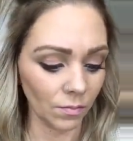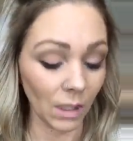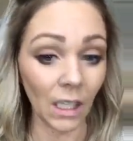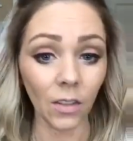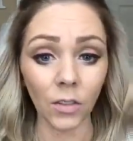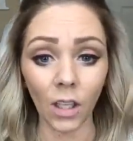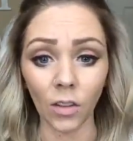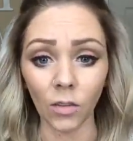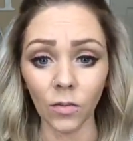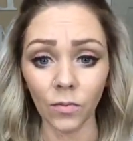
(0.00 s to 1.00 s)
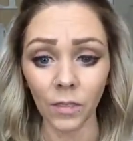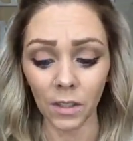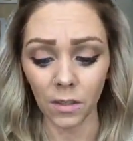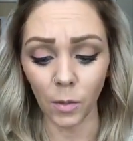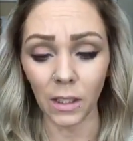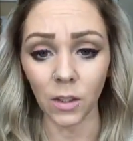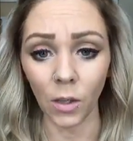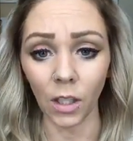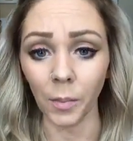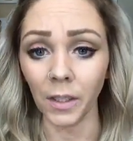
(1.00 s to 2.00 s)
I don't know. This is way too
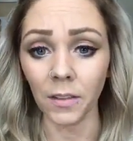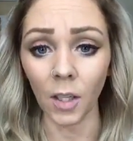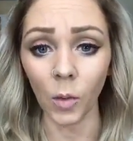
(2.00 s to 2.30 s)
hard because no